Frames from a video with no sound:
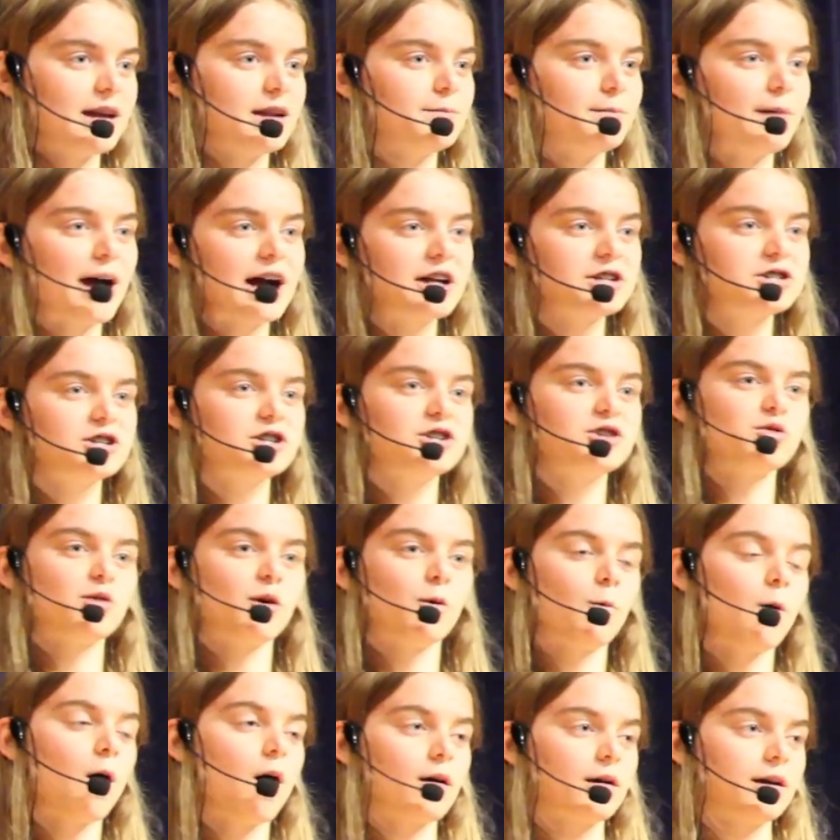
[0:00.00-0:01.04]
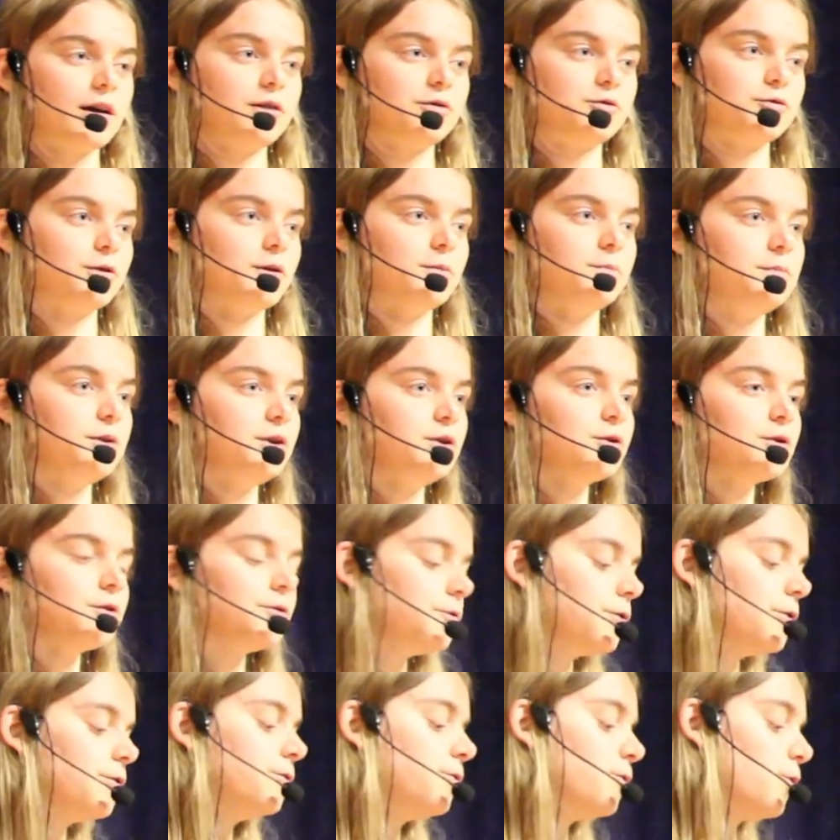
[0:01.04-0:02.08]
and imagine you are walking through a beautiful